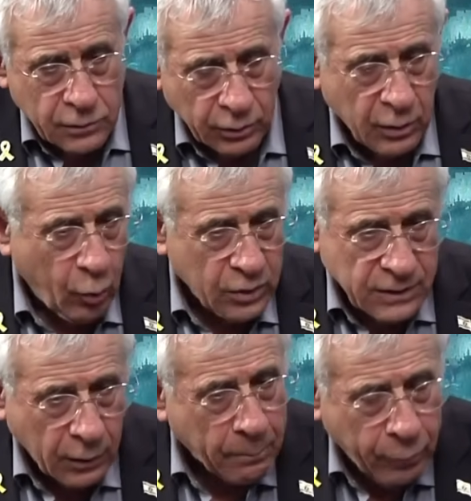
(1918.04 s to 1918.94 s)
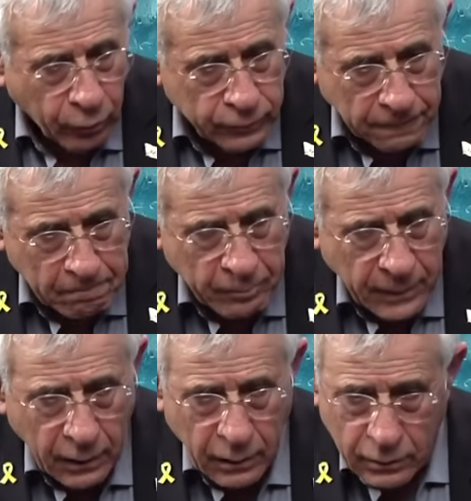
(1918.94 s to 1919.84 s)
So there was a report
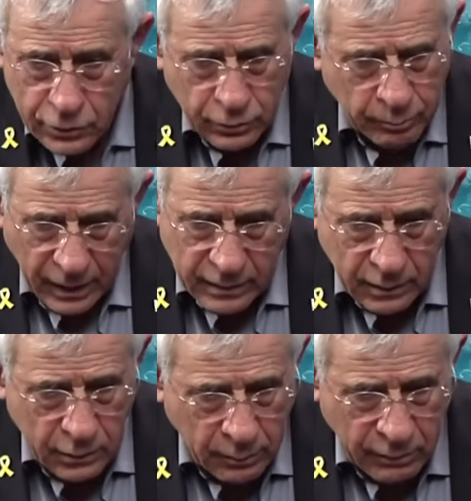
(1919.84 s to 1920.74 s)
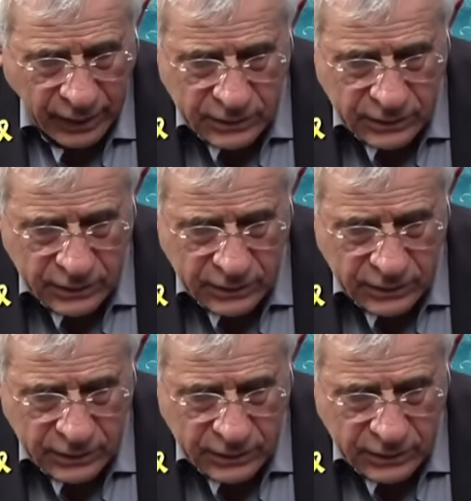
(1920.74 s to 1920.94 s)
issued by the human